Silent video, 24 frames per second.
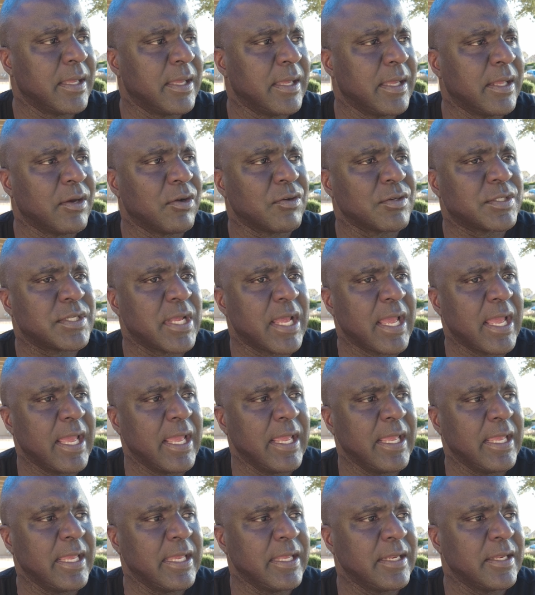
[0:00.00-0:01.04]

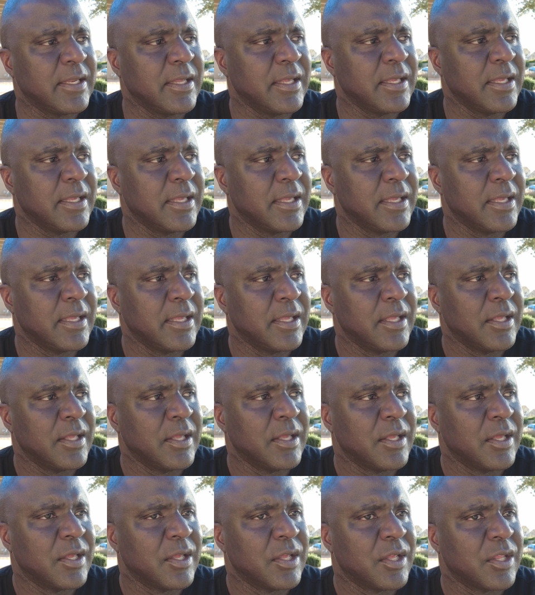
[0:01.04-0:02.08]
entertain
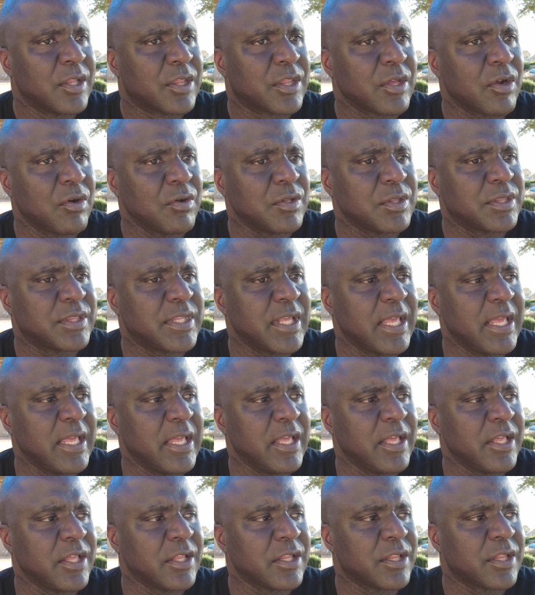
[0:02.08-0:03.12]
certain
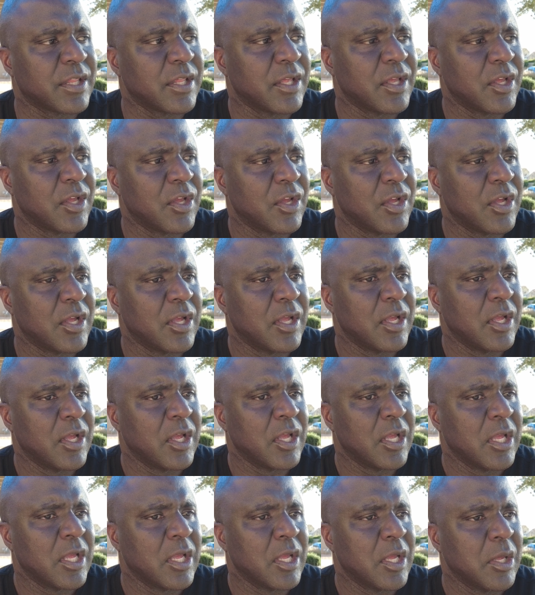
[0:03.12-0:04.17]
things
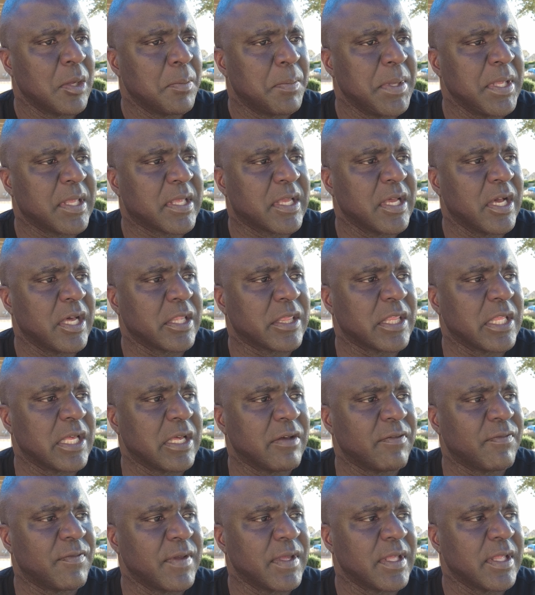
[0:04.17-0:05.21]
because
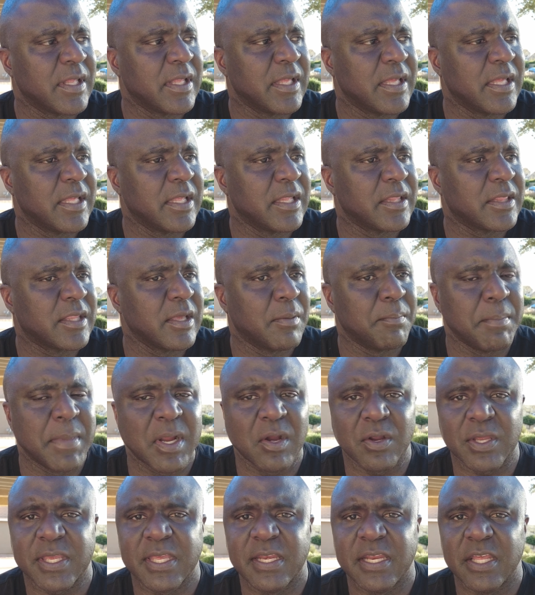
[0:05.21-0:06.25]
of the
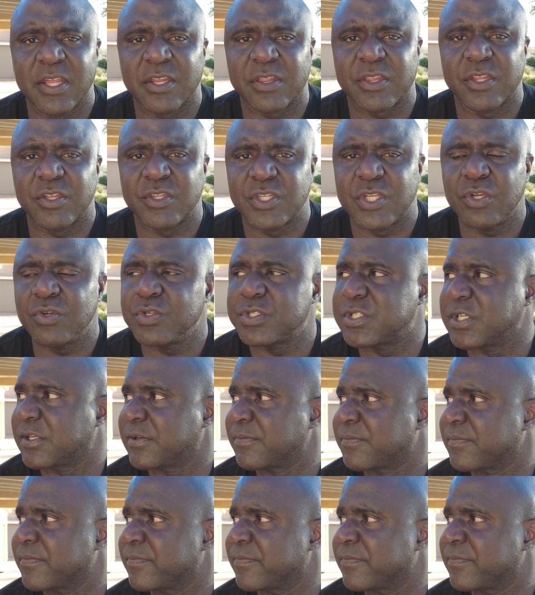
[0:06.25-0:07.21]
American institution. I don't think we